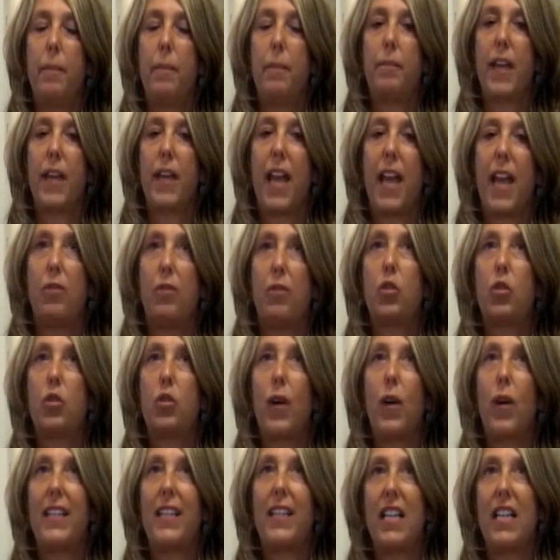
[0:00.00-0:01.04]
be able to
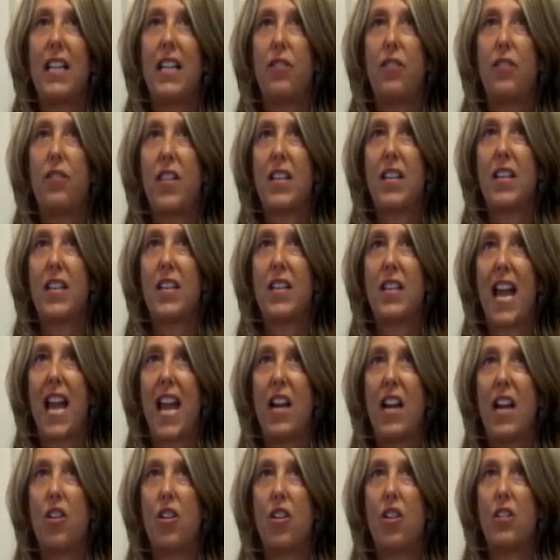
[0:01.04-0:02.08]
identify the
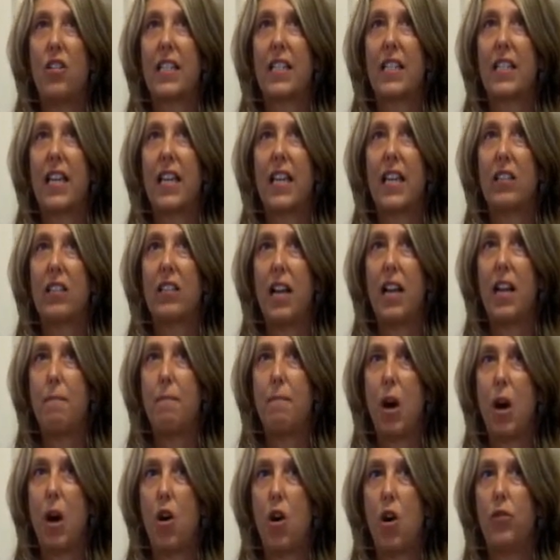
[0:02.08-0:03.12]
standard skills and
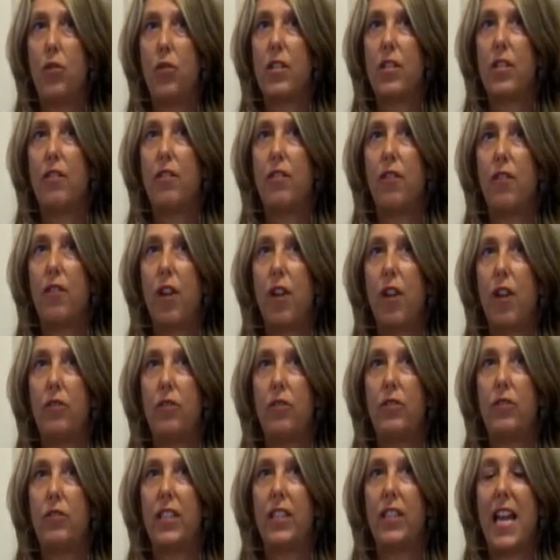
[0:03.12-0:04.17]
modes
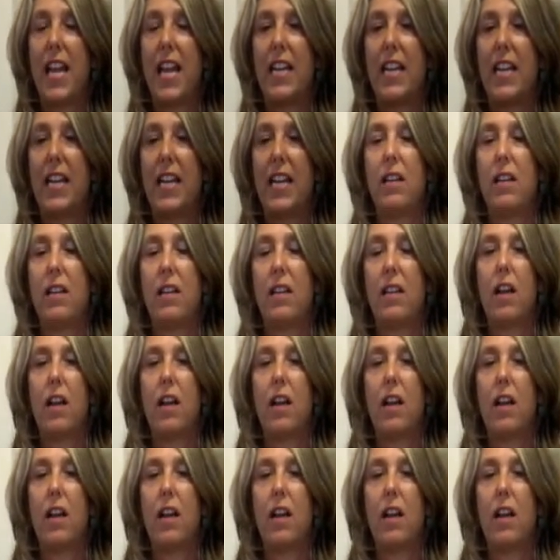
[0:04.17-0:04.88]
involved in